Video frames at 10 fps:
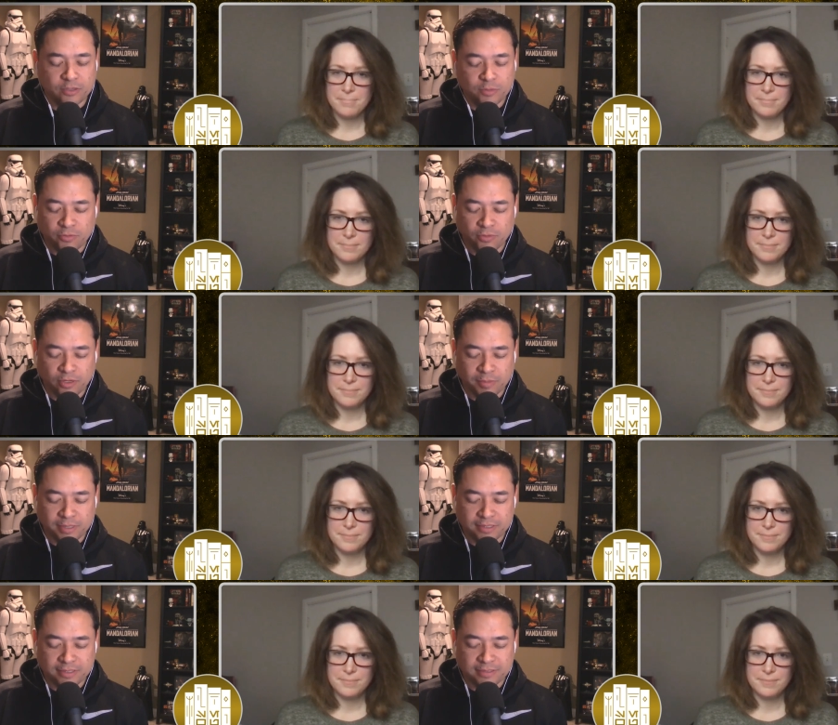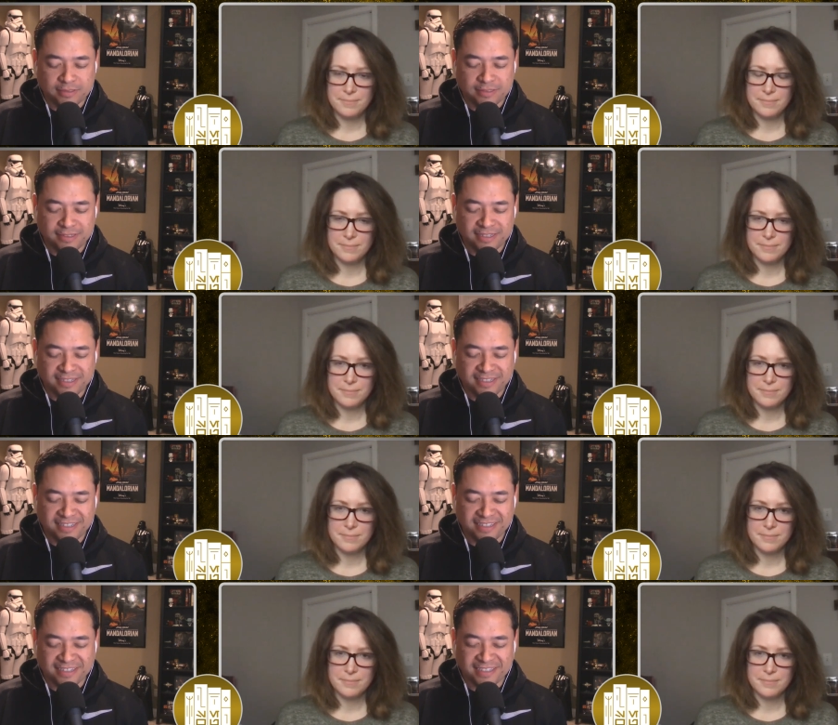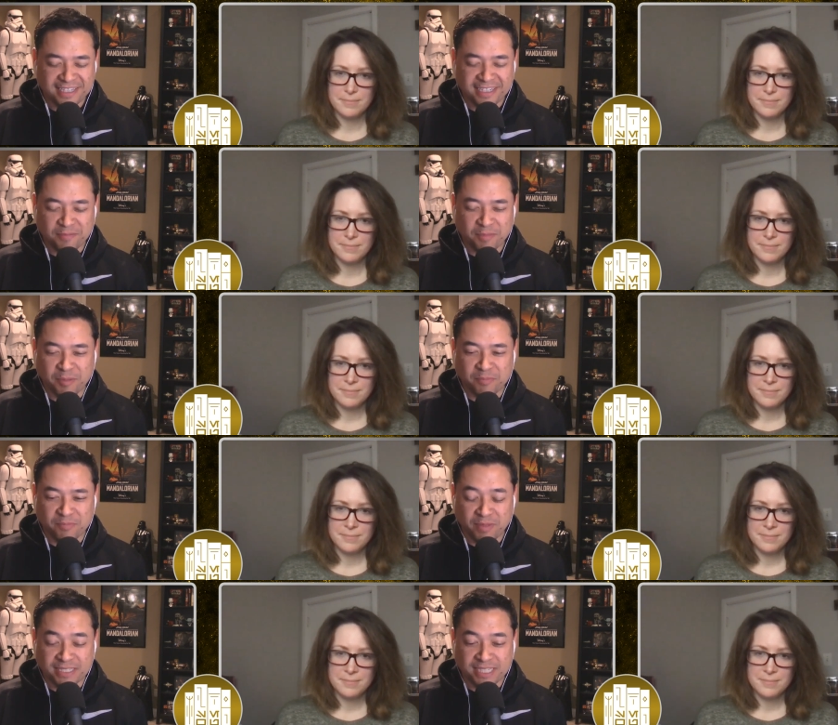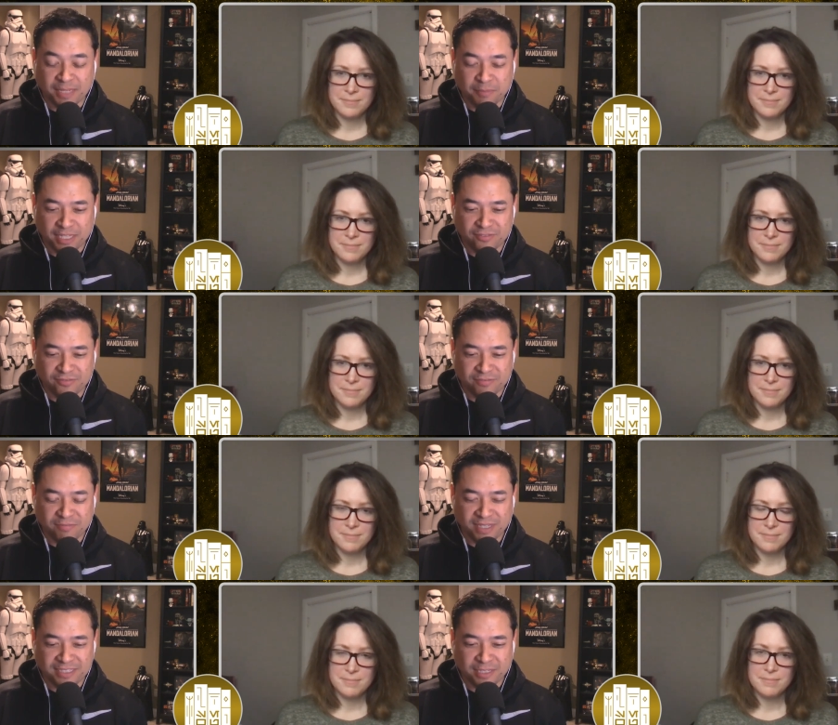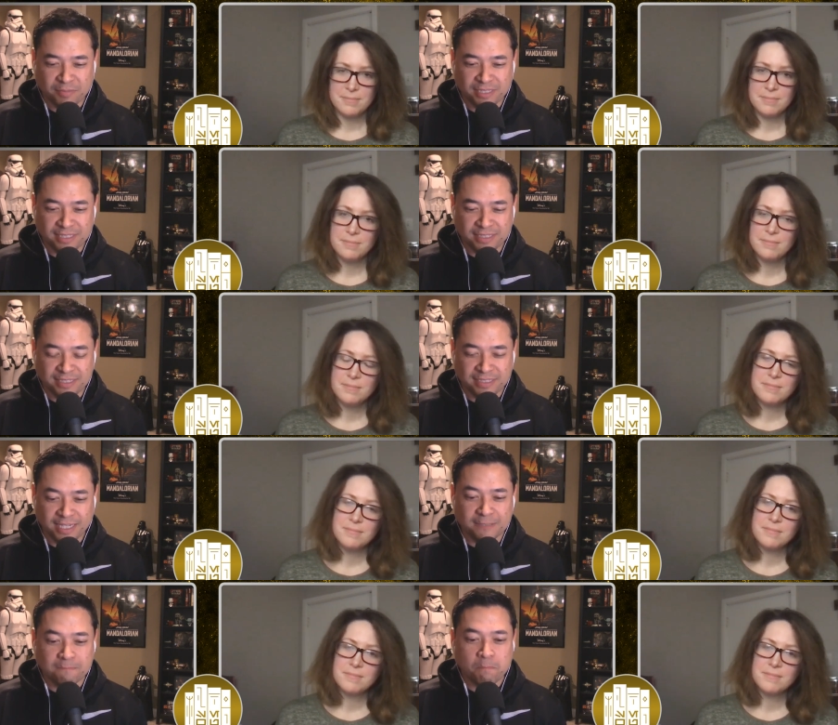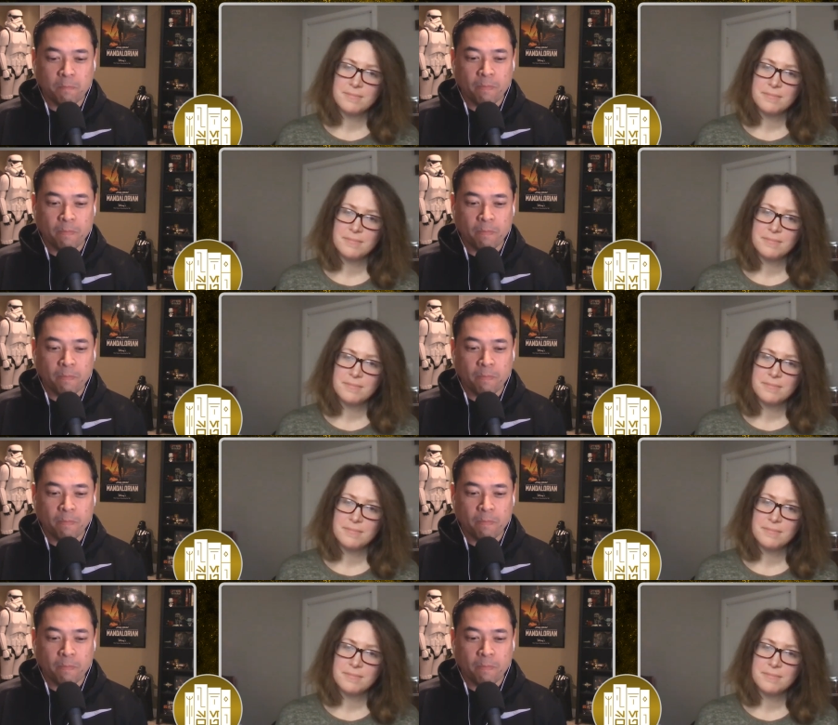Speaker 1: and I could be wrong about this, uh, cause I get my, my timelines messed up these days,